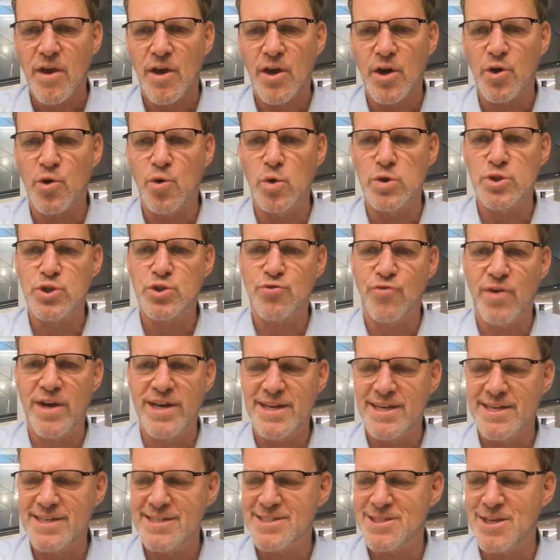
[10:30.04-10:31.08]
And of course,
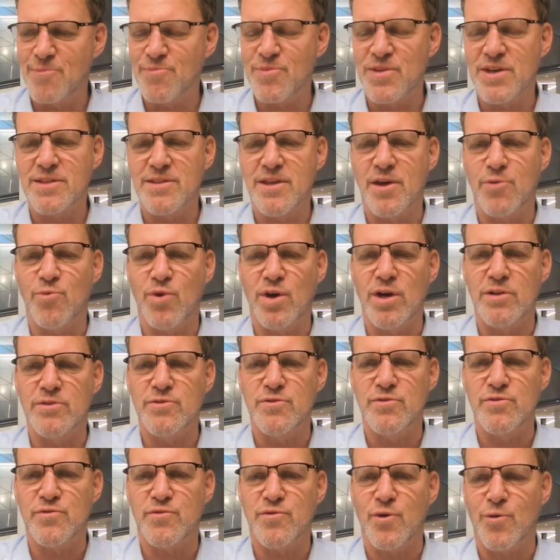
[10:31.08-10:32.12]
training is something that
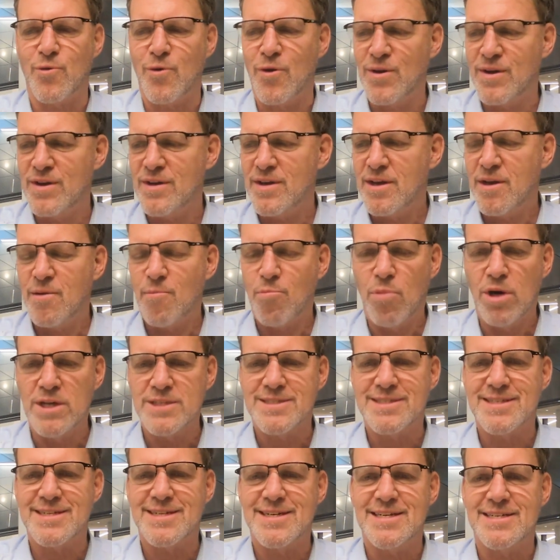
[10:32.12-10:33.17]
runs for
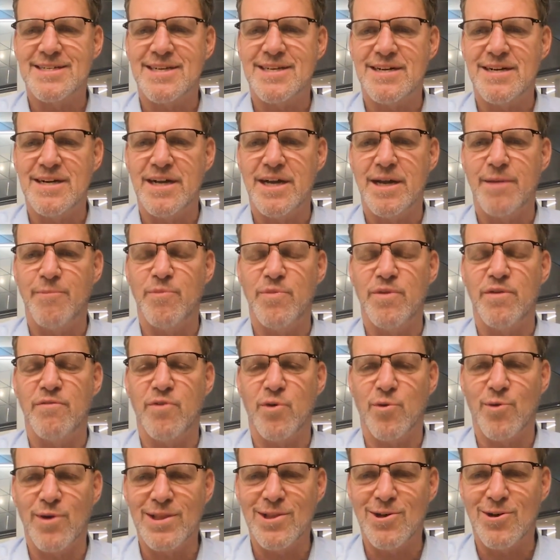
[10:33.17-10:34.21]
months at a time. The
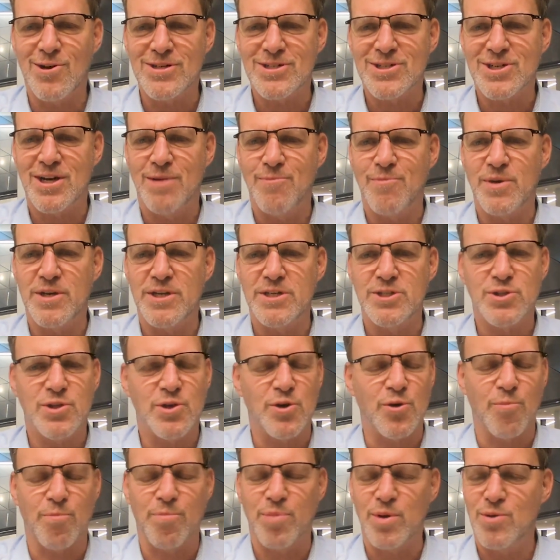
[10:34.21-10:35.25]
very large companies that
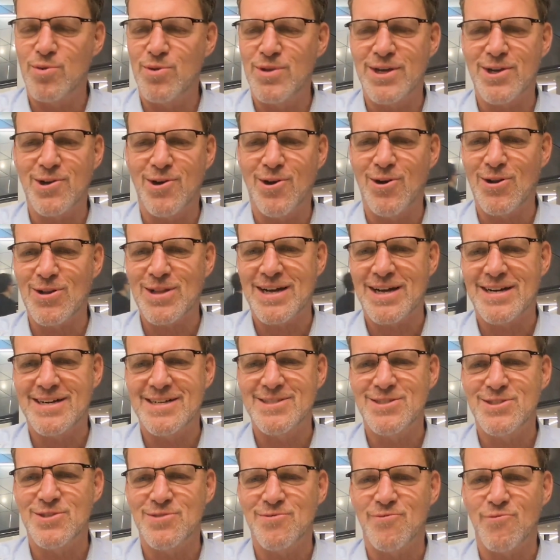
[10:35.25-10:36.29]
are building all
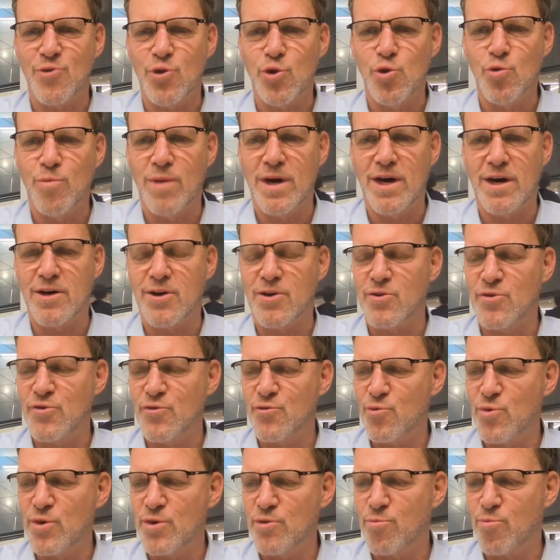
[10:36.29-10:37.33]
kinds of new
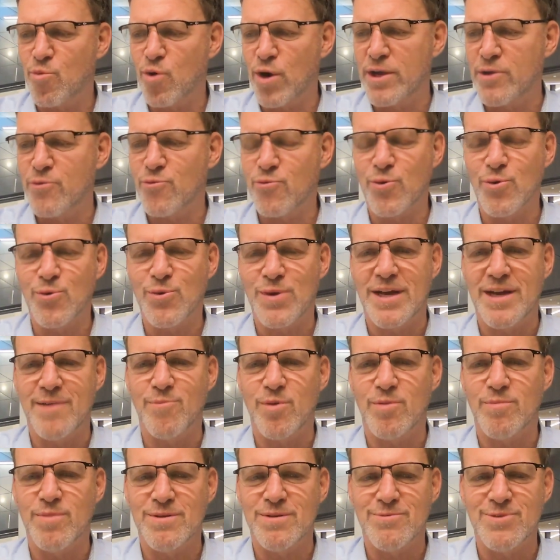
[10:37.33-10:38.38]
models with breakthrough
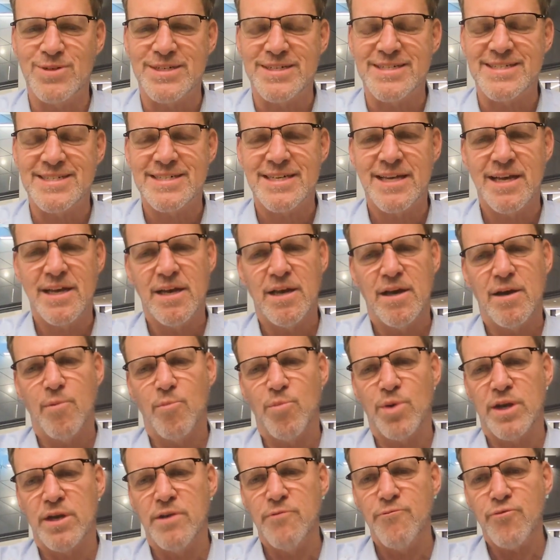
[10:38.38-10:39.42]
capabilities
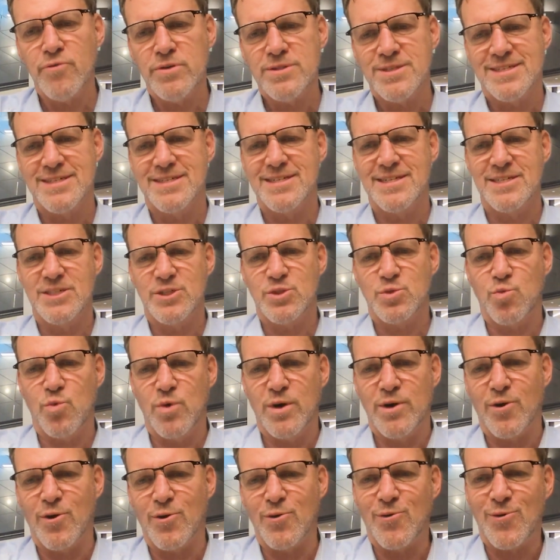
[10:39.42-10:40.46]
but inferencing is
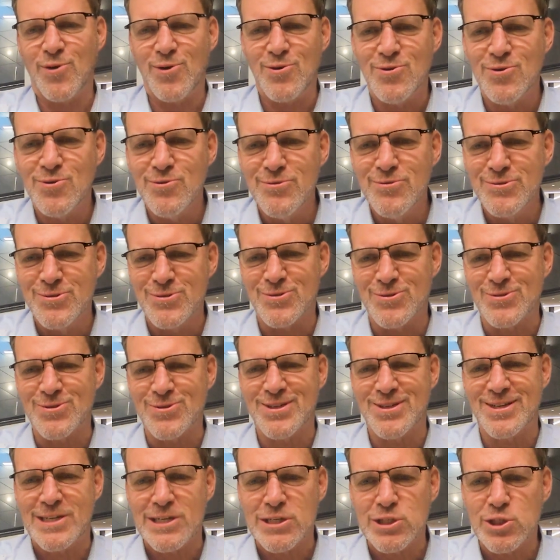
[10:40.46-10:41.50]
where users
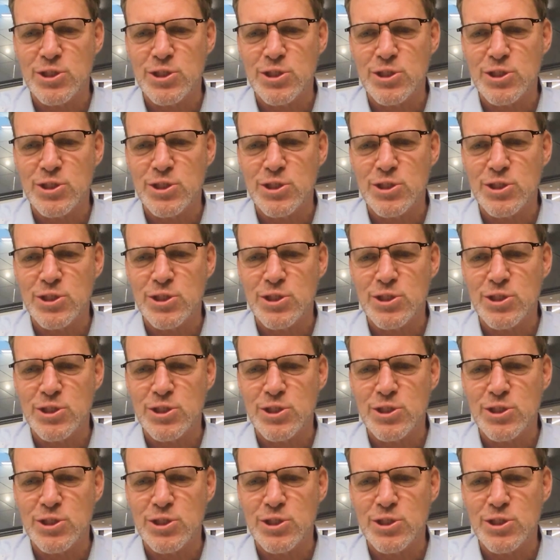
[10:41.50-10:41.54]
and